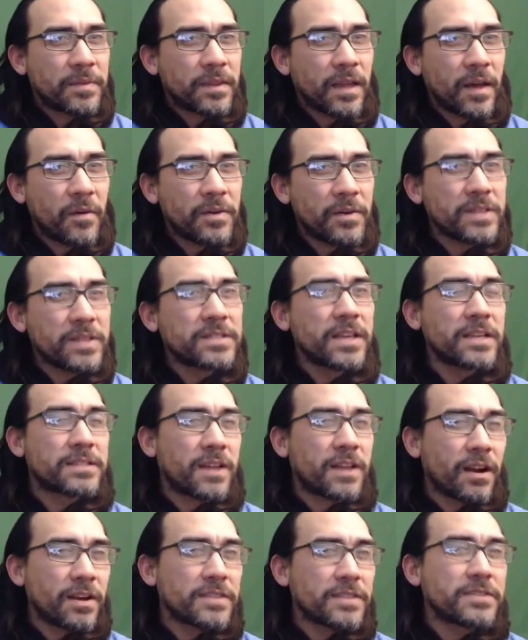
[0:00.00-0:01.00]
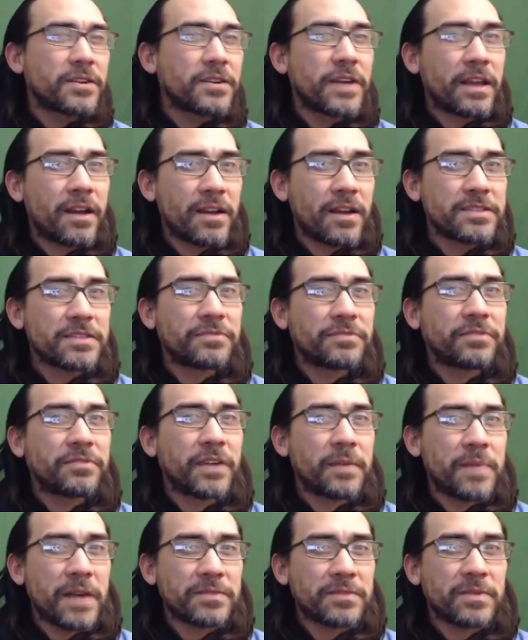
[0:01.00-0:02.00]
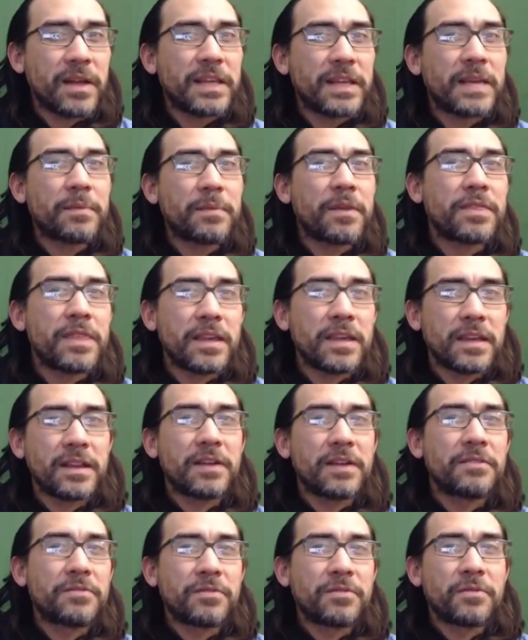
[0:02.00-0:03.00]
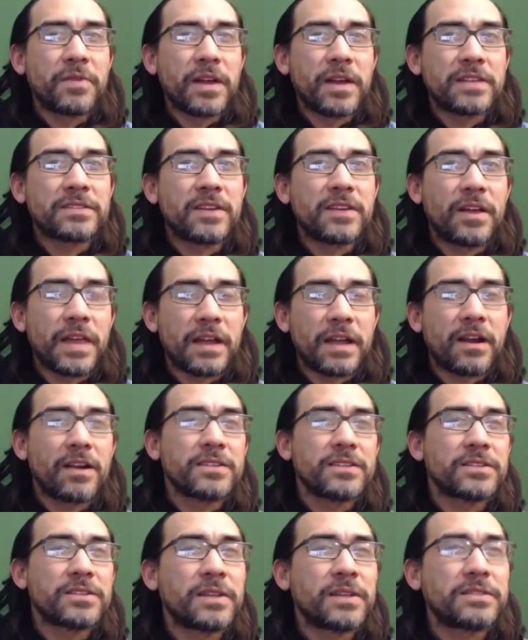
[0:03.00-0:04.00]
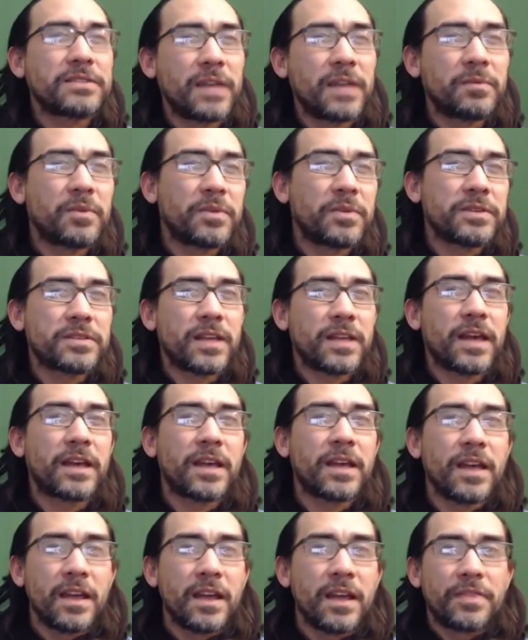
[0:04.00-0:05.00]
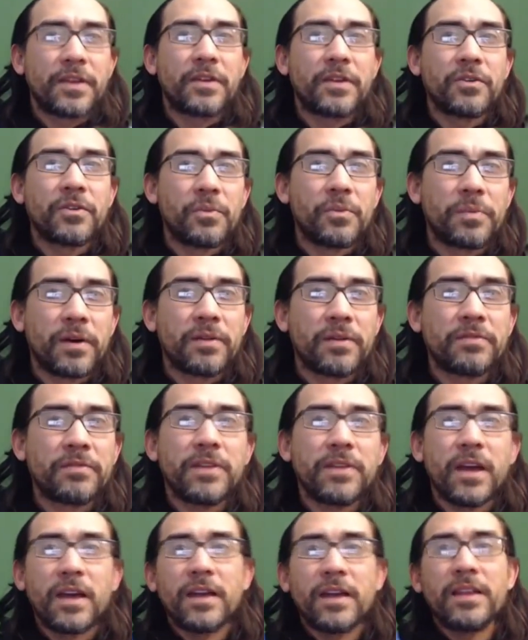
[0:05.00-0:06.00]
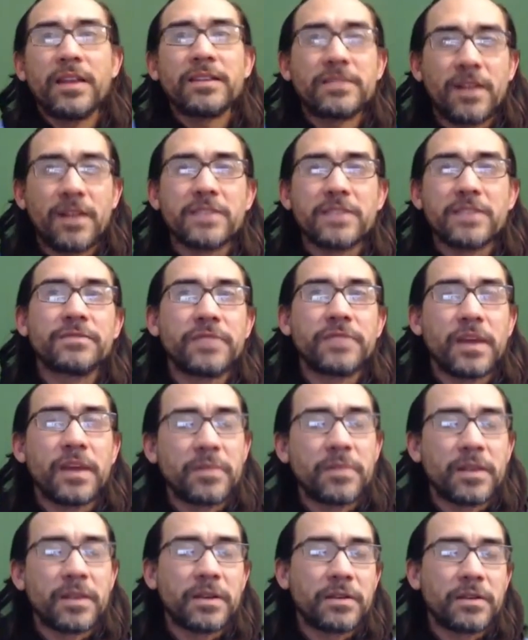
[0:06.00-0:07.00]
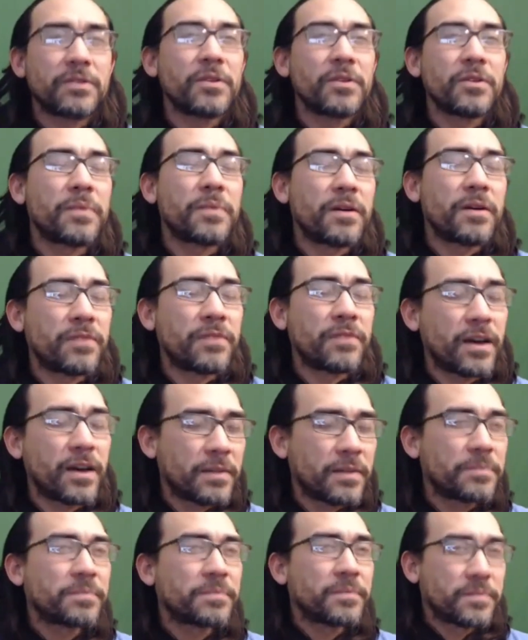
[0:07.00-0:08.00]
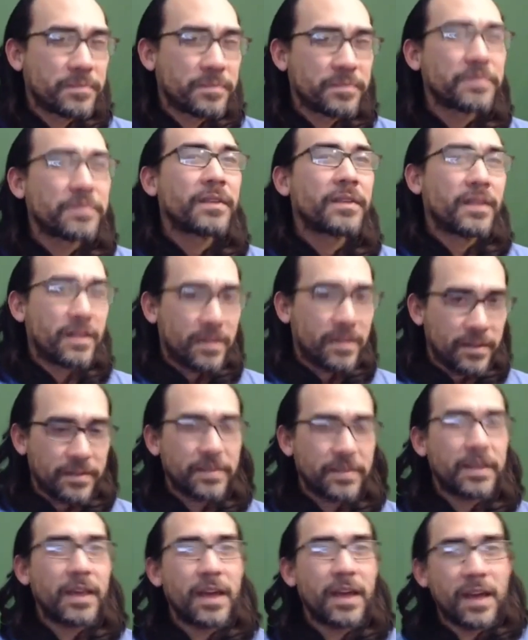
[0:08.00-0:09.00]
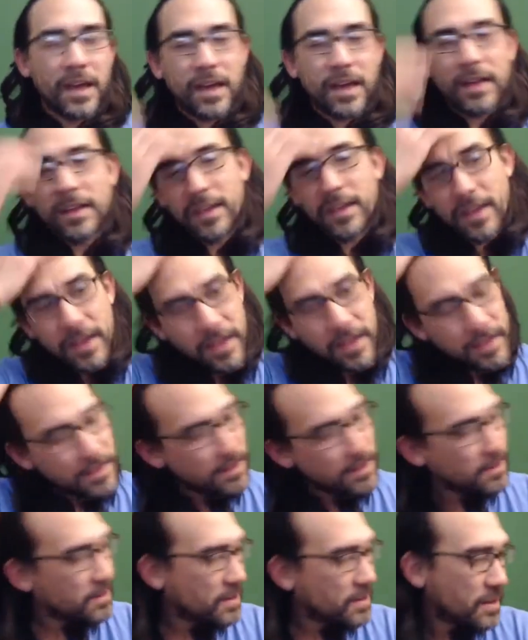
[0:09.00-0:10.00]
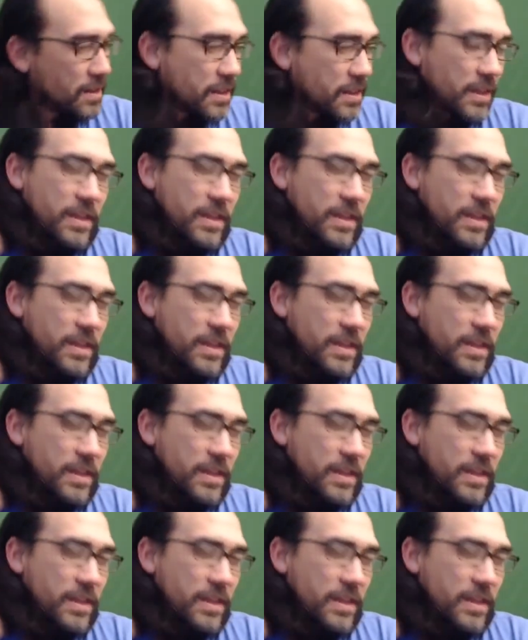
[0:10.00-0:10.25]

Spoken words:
I want to say it's Guardians. Okay, Guardians of Flame. That's what I keep on thinking of when I saw that Guardians of the Round Table was like the group it's Guardians of Flame. Sleeping Dragon, the Silver Crown, Sword of the Chain. Yeah.